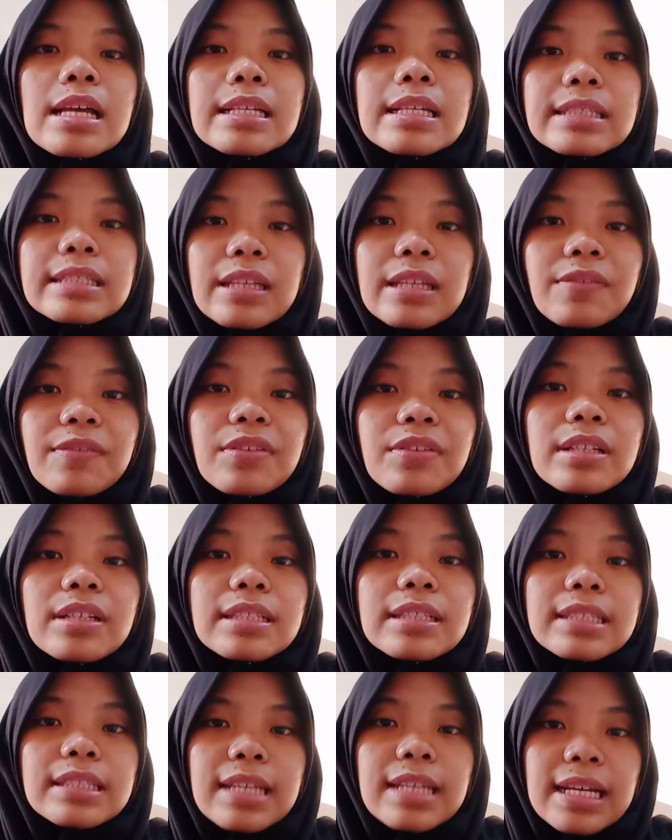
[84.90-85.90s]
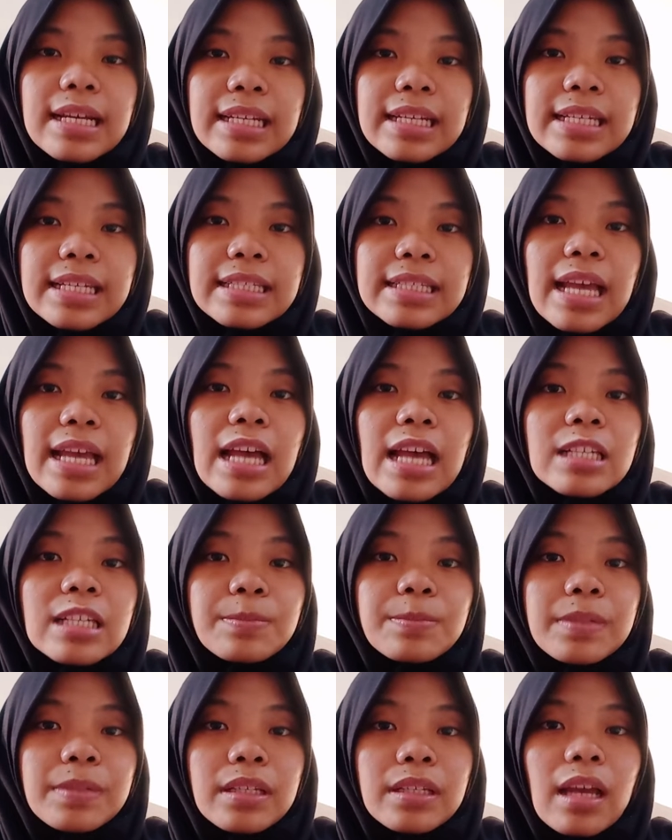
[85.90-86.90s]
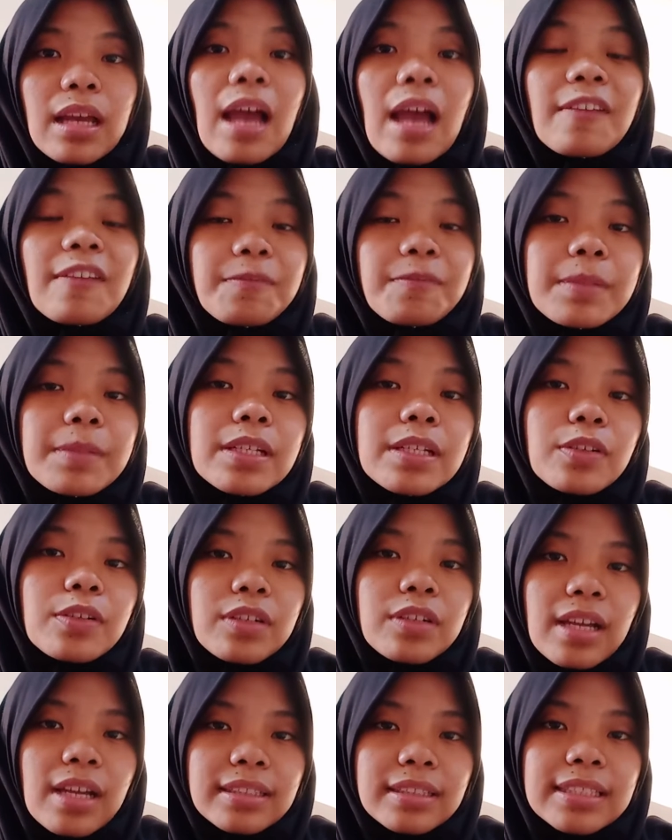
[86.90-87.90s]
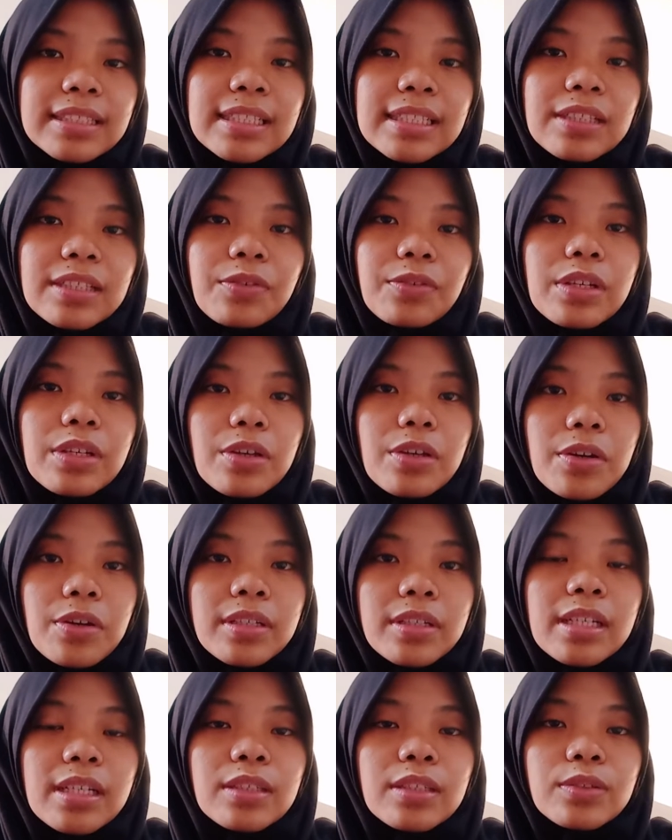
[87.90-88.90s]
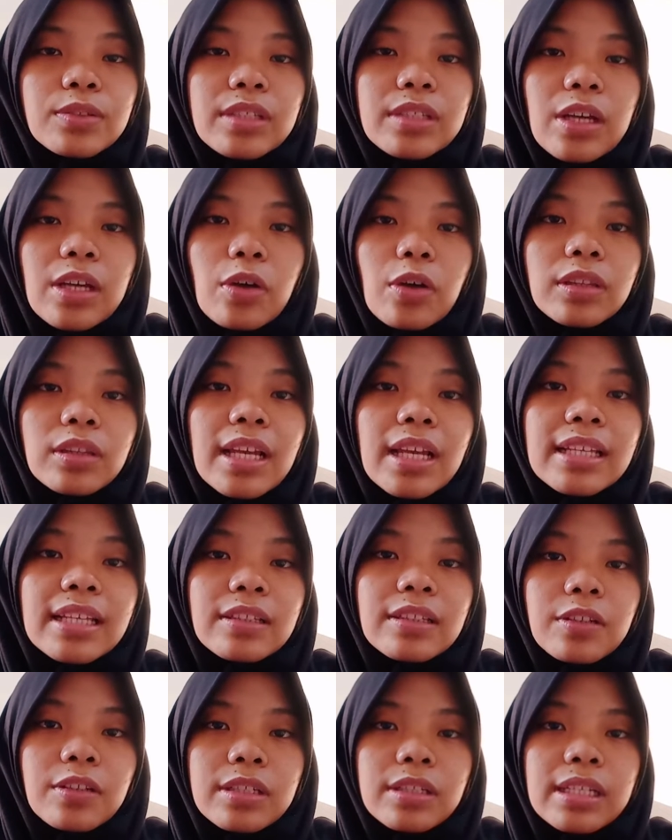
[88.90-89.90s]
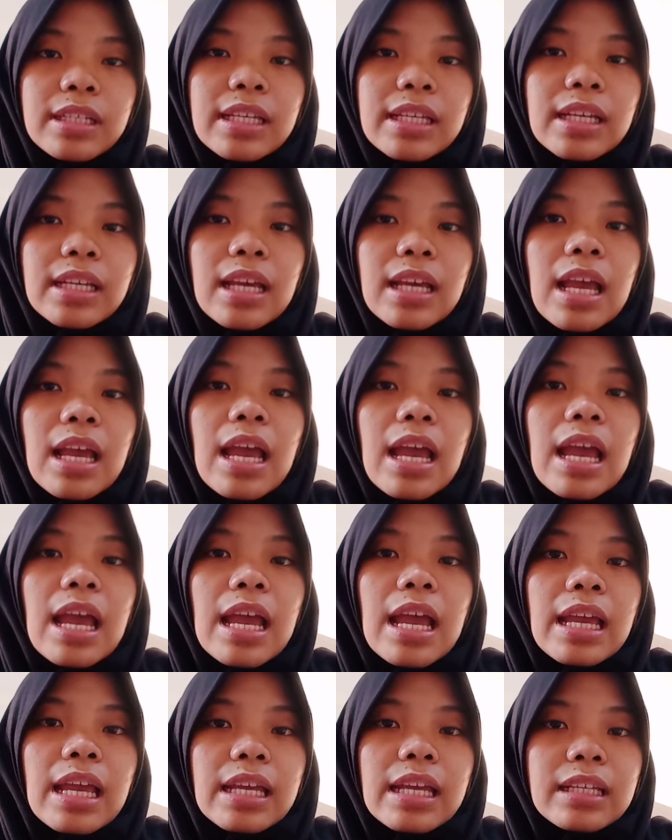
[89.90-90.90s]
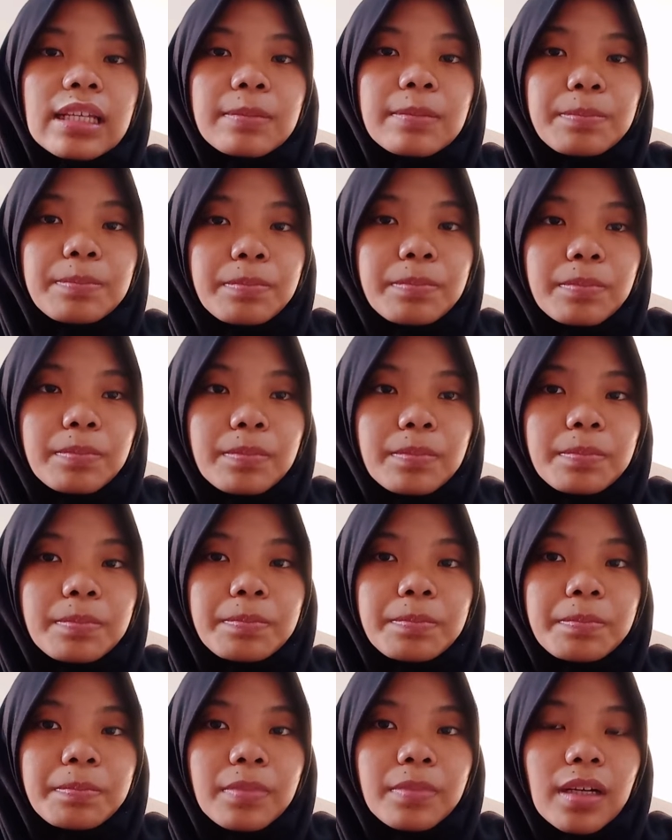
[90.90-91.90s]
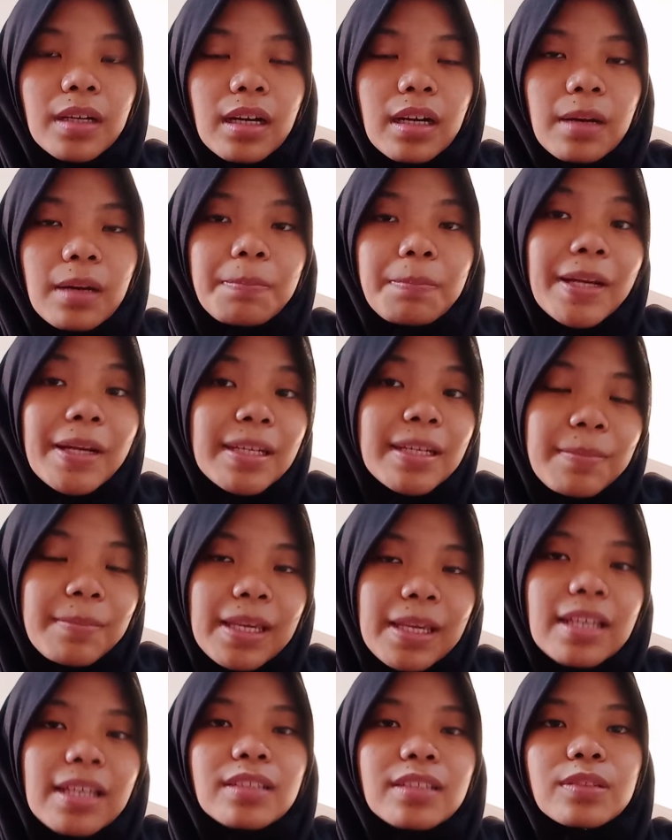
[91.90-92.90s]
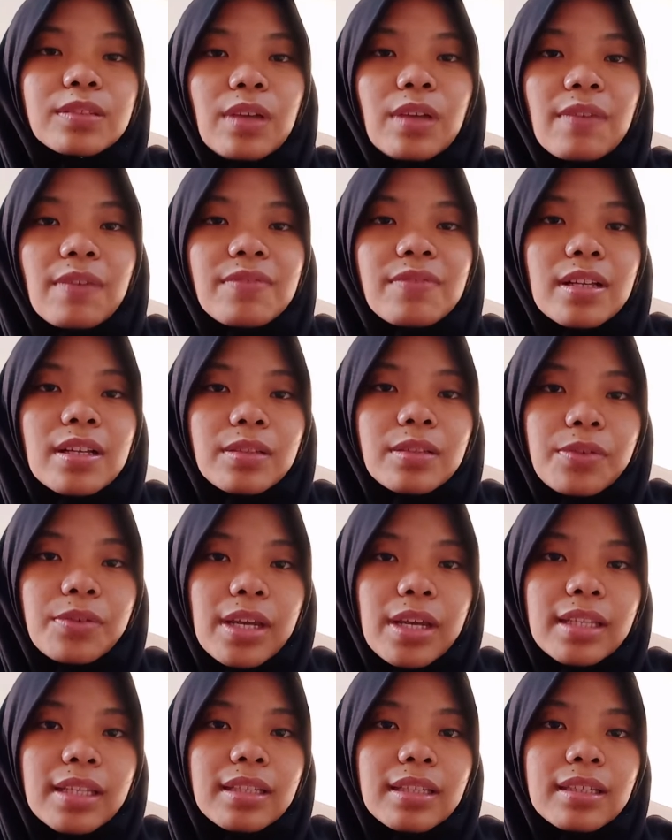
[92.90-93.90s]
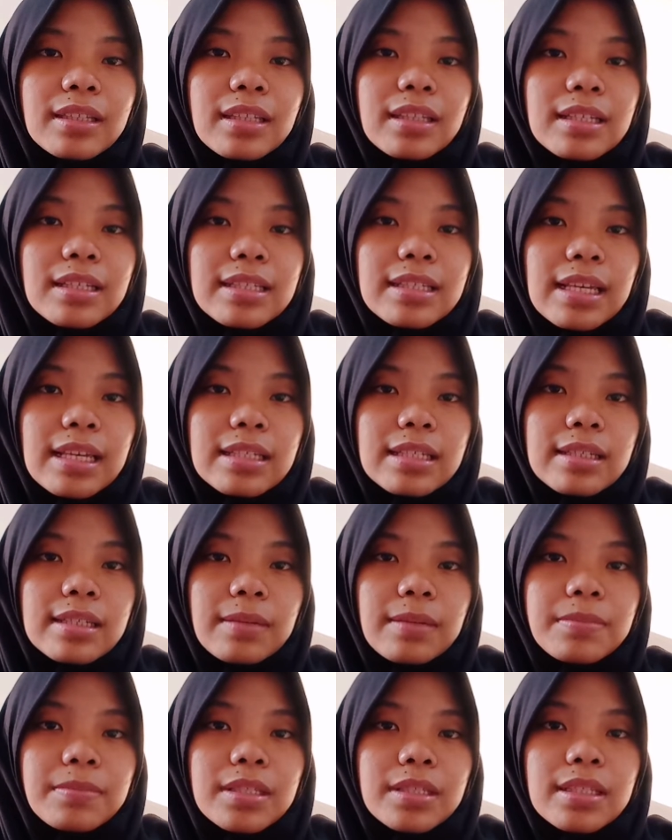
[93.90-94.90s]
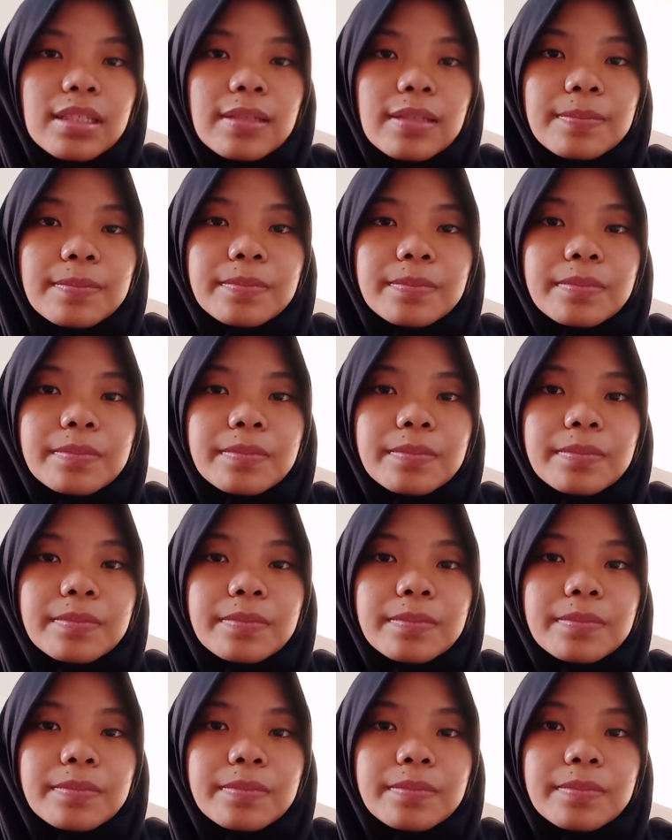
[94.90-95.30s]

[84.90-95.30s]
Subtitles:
Several studies have been conducted regarding to the online learning in a pandemic to evaluate the systems.